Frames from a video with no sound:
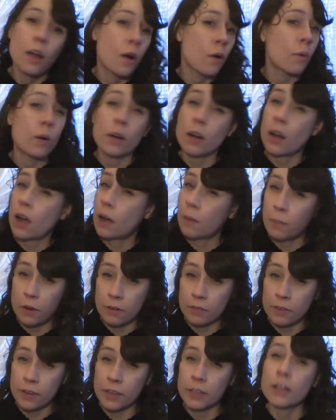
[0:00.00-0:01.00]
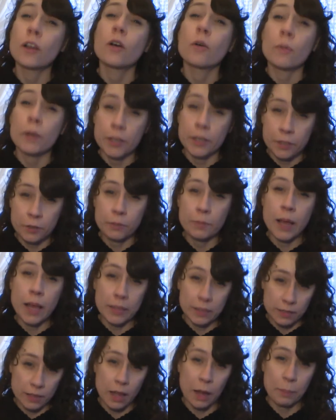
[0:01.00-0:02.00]
we're not perfect. We do
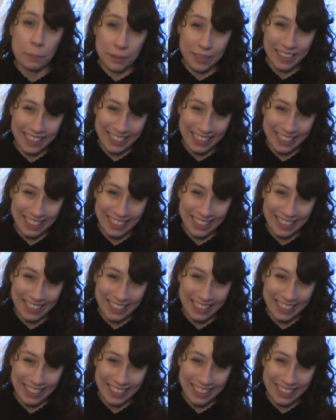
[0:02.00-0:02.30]
mess up.